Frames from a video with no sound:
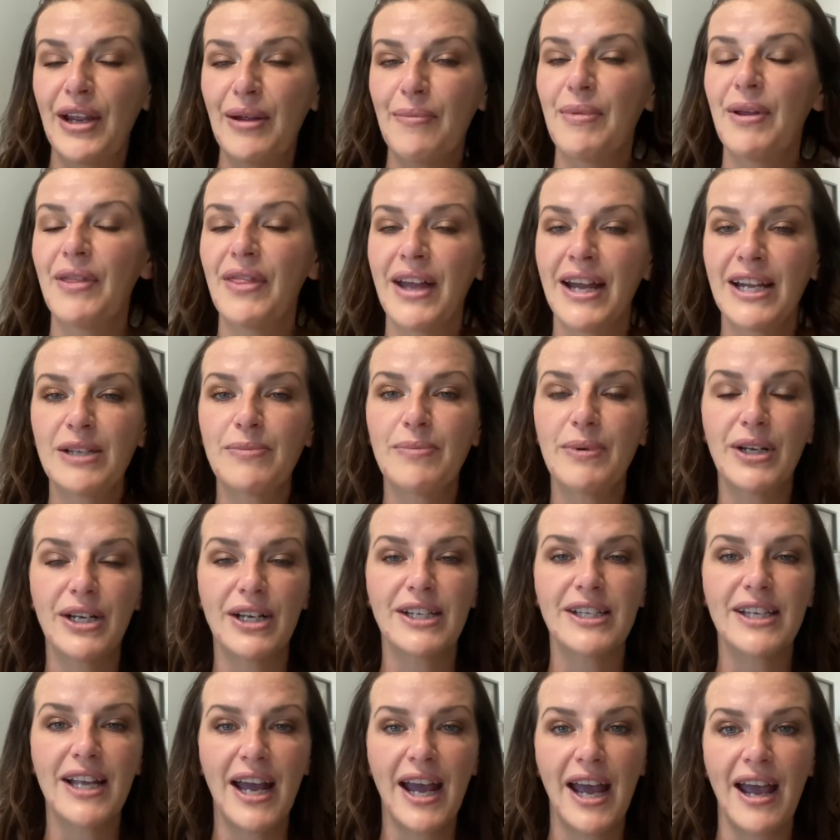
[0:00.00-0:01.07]
but that's
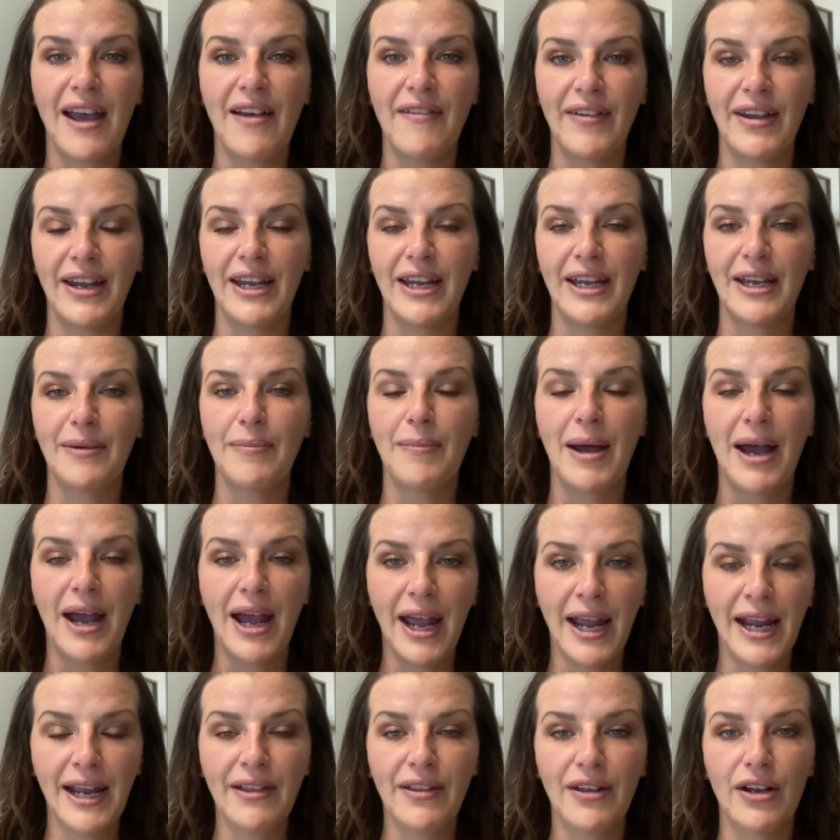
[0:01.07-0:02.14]
because I have in my
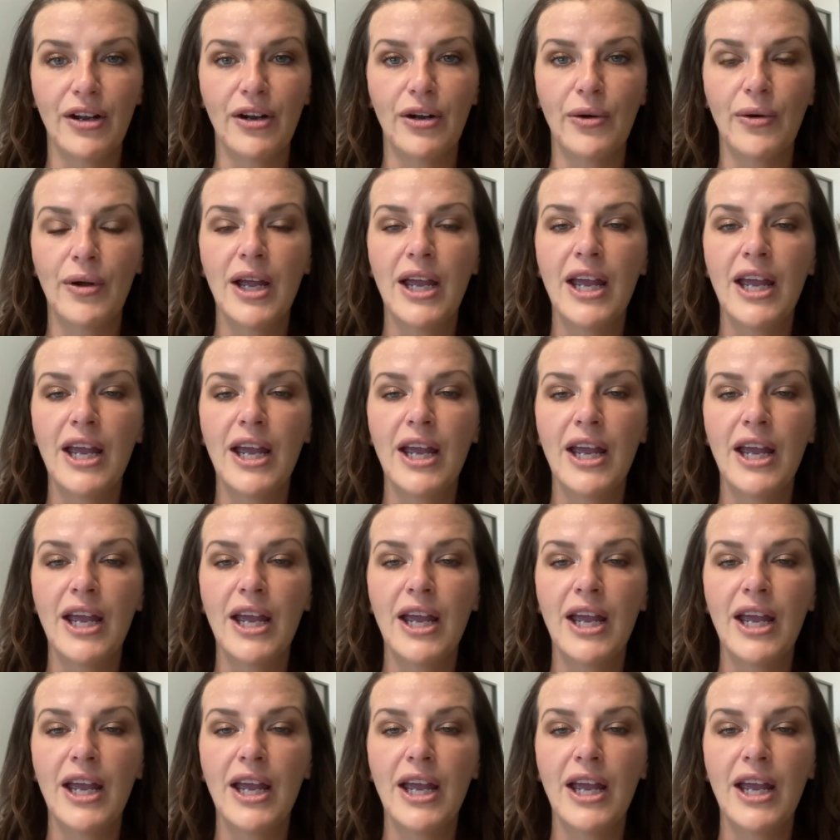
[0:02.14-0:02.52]
halo.